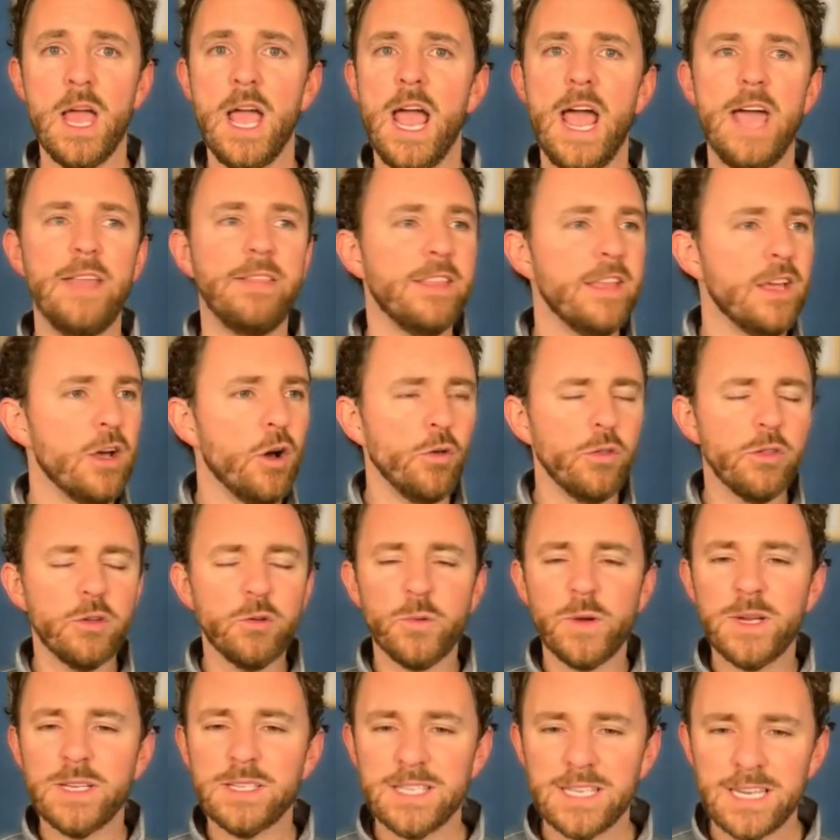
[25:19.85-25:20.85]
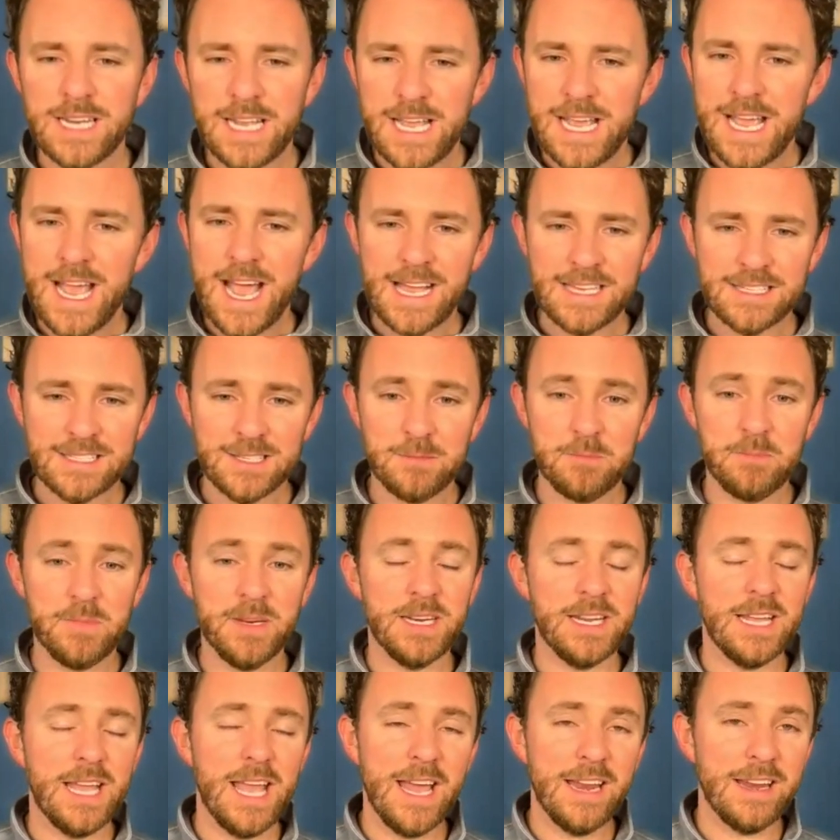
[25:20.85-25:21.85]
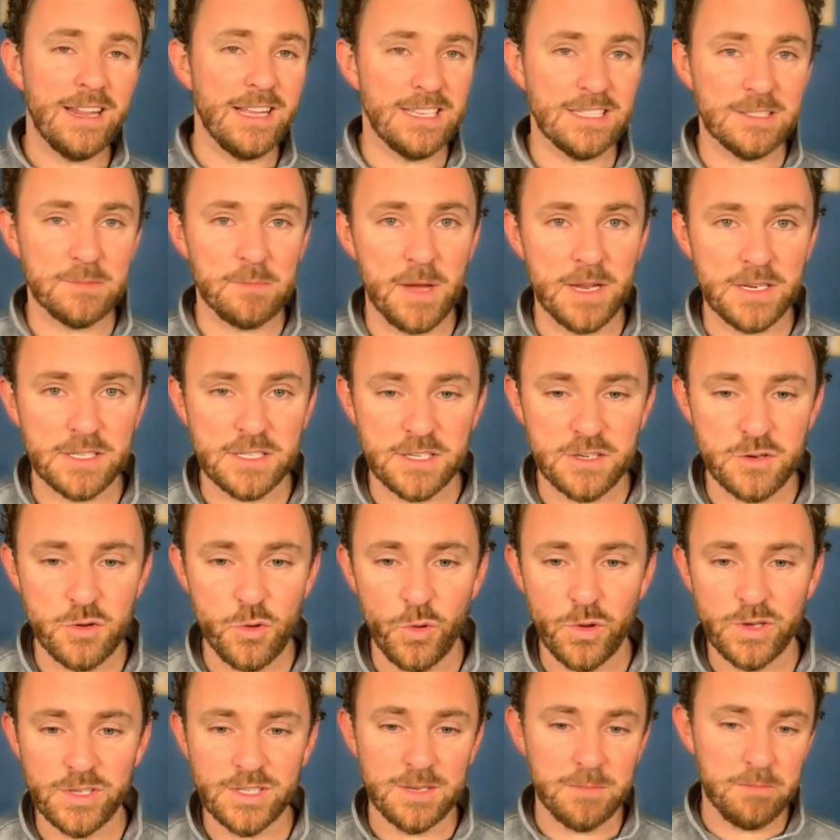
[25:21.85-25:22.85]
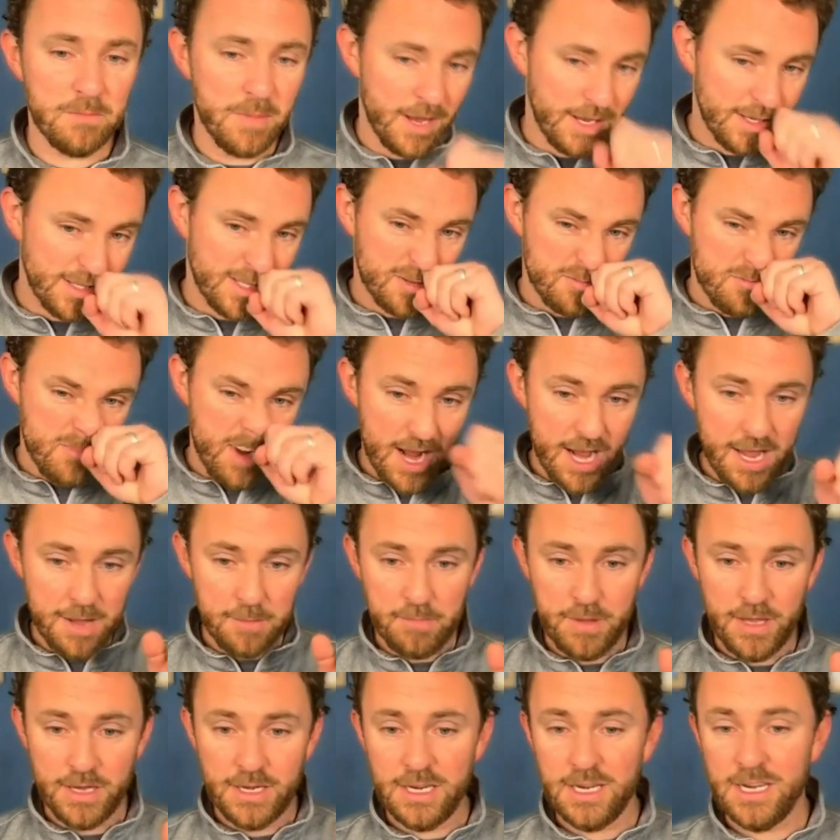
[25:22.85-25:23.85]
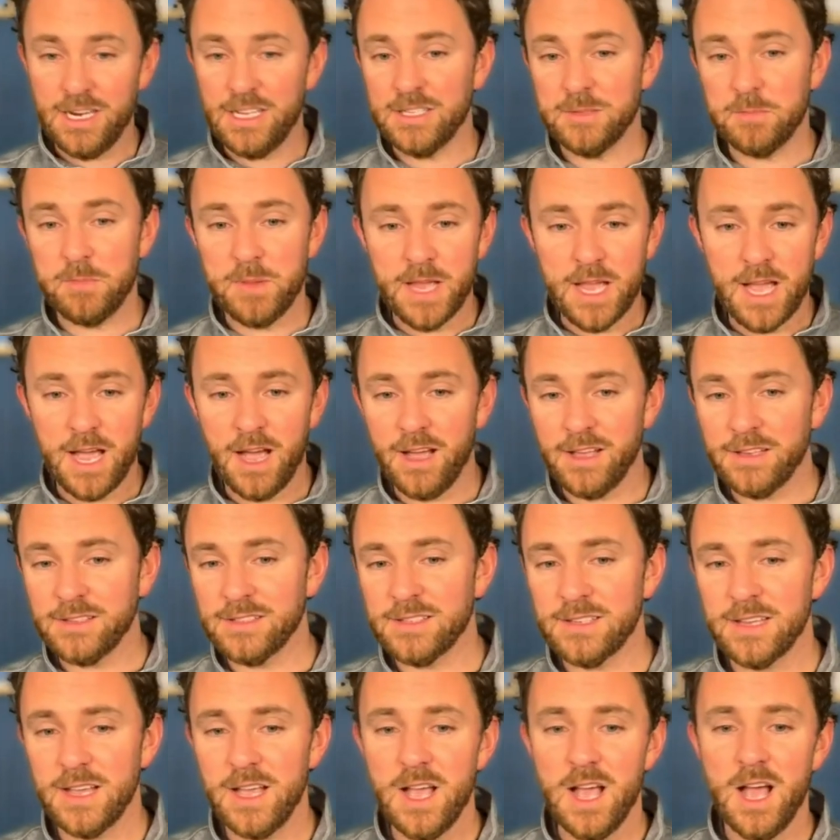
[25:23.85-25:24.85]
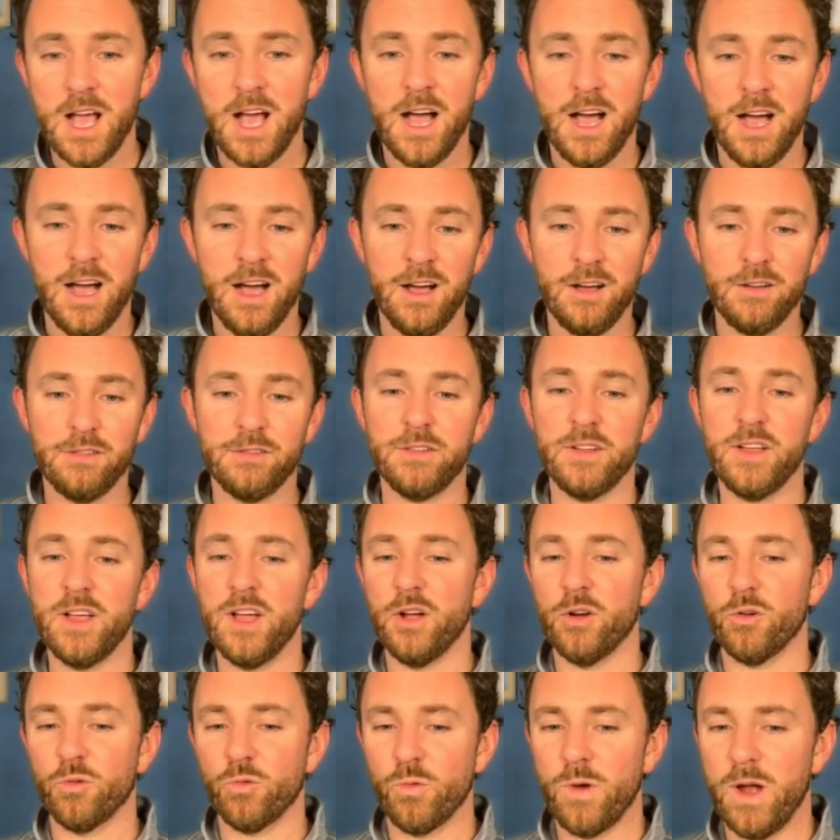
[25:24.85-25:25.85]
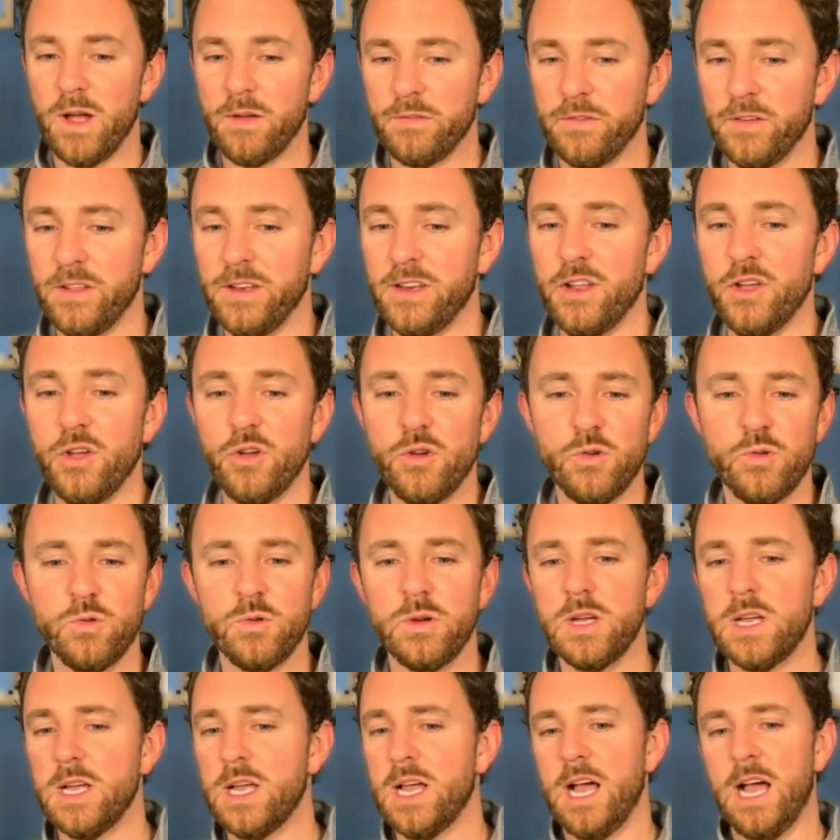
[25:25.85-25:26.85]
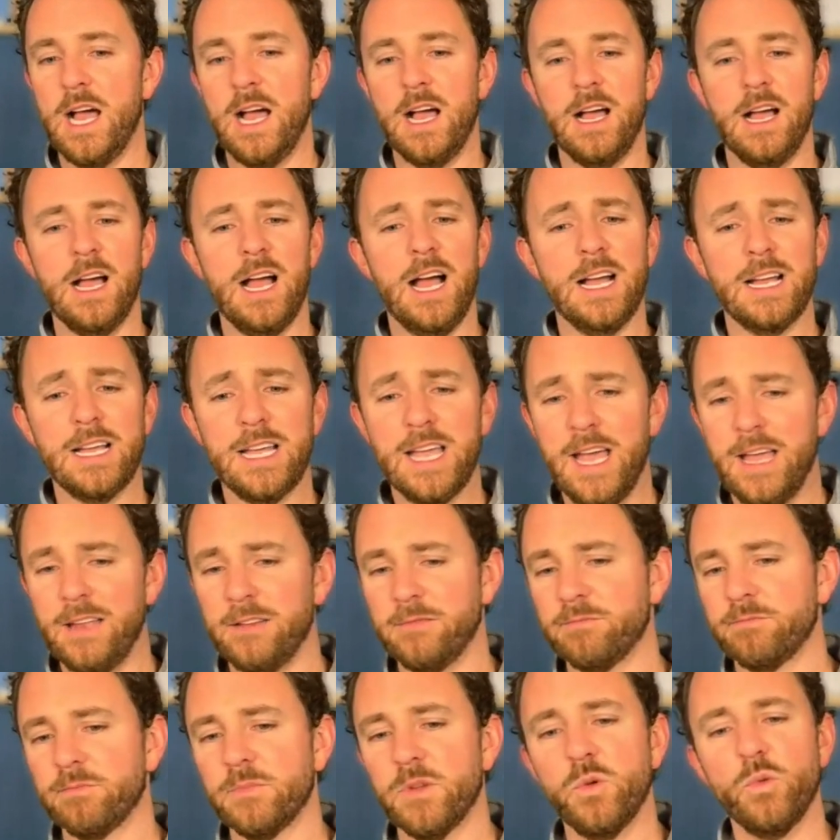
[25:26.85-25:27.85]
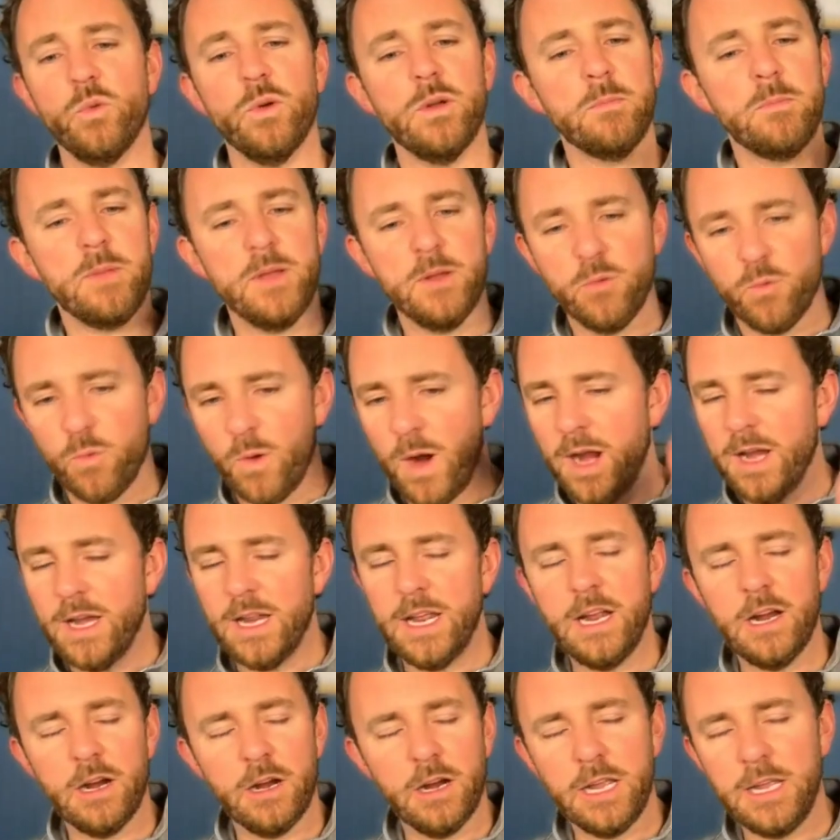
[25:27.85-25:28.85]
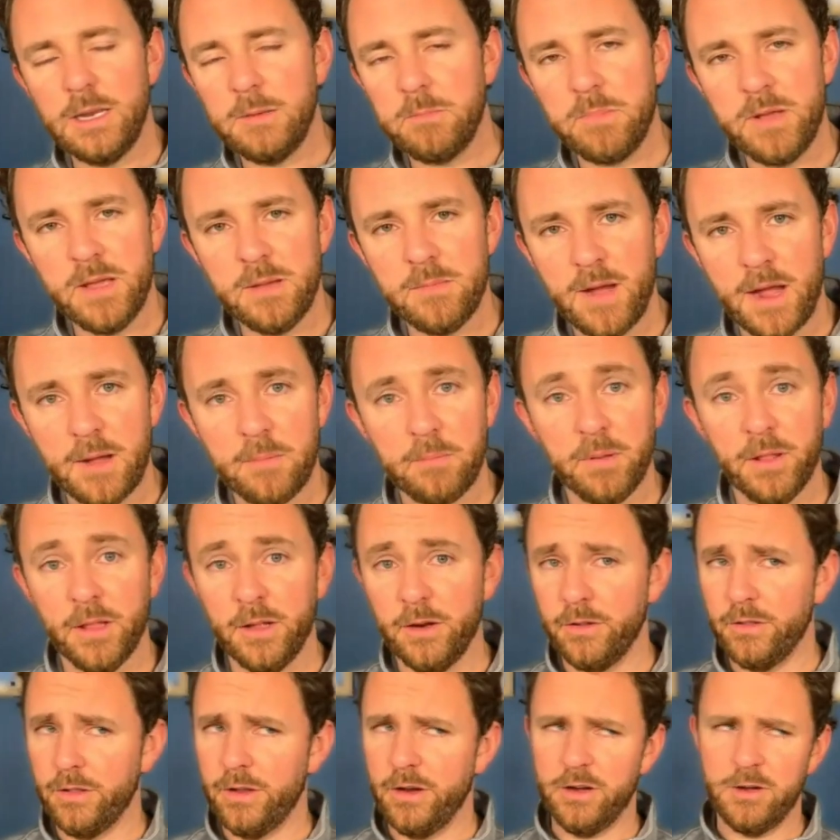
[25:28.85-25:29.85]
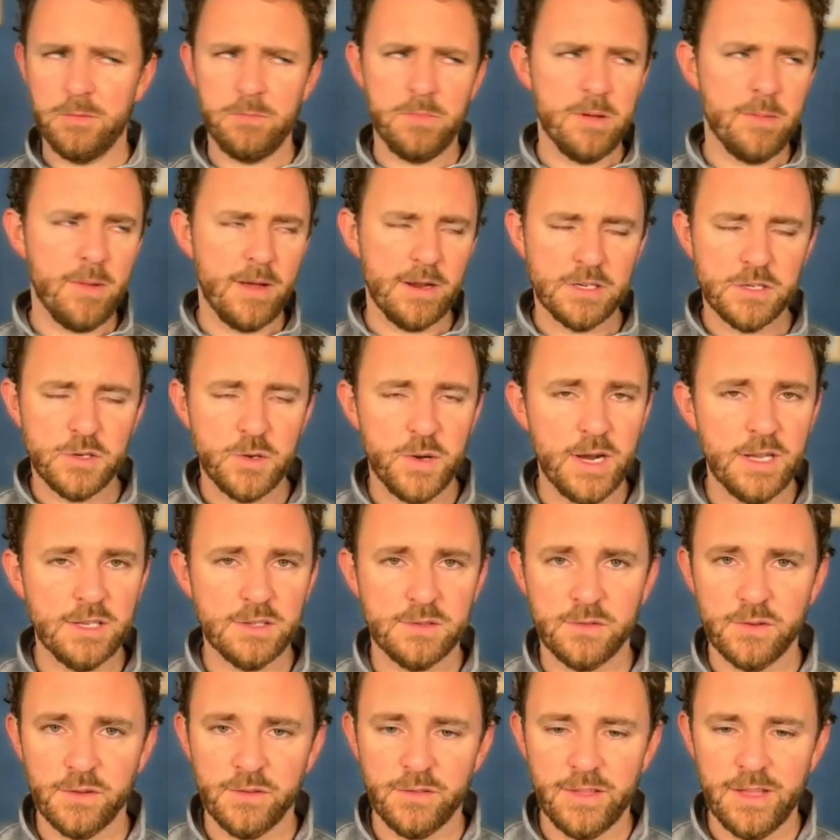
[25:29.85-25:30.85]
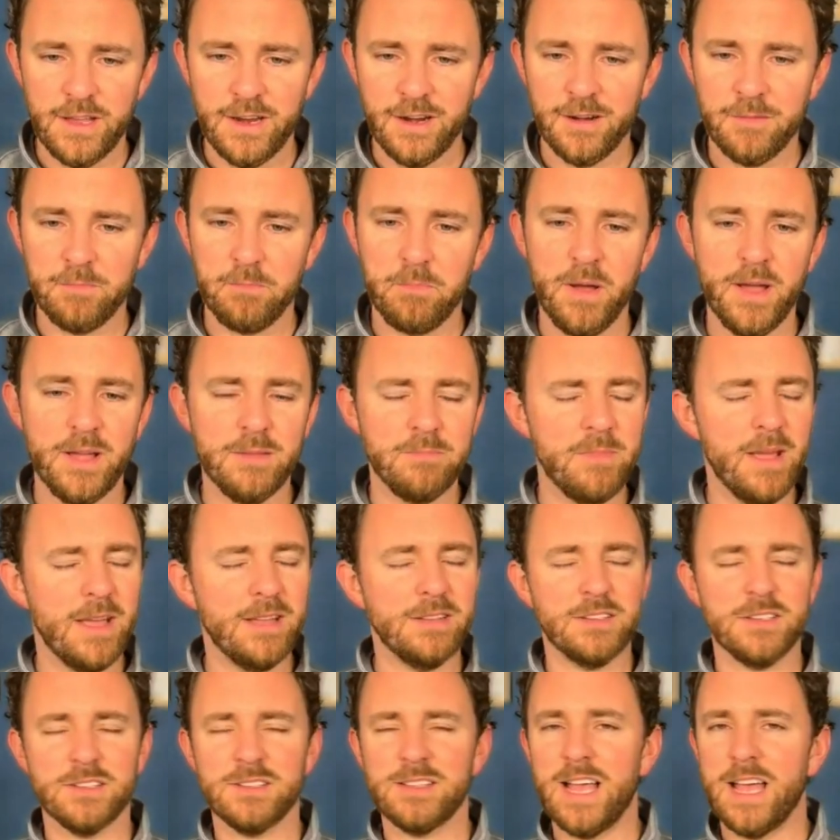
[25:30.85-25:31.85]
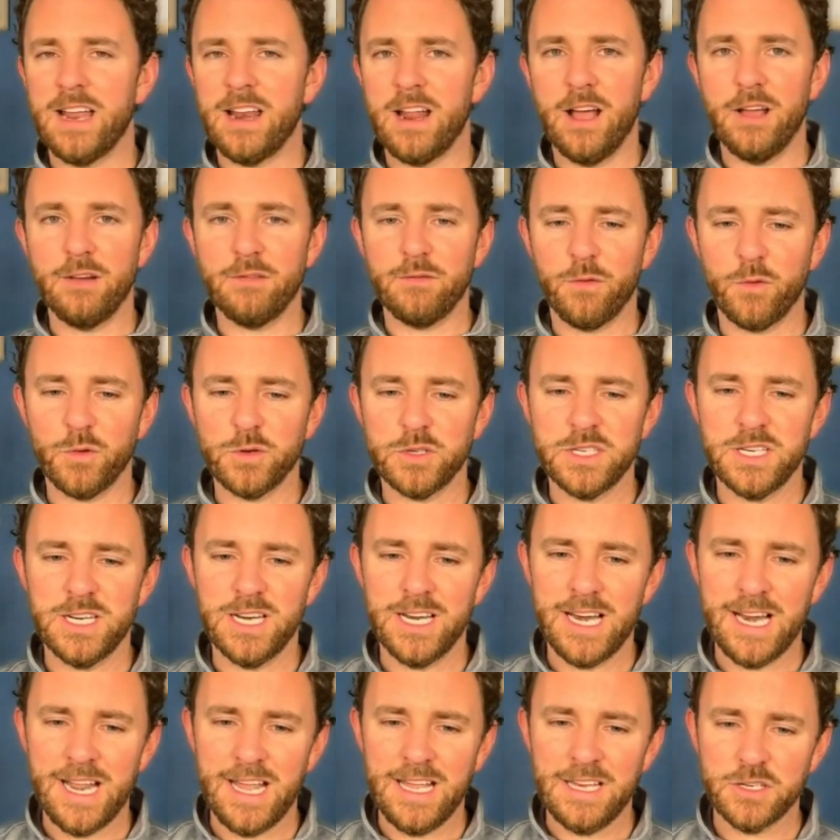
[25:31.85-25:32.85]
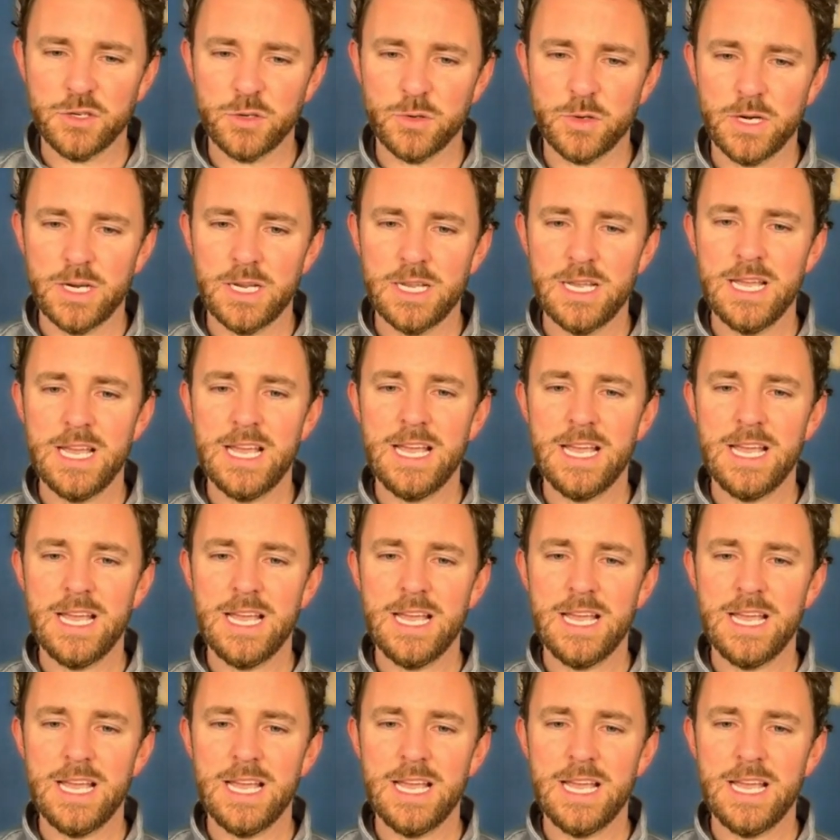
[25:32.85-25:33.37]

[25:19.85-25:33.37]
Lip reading: And the only reason he hasn't been getting as much noise and buzz, in my opinion, is because of Ruffin, who, again, would be right here. He'd be my player of the year. He'd be my transfer of the year. But, man, just that unfortunate injury.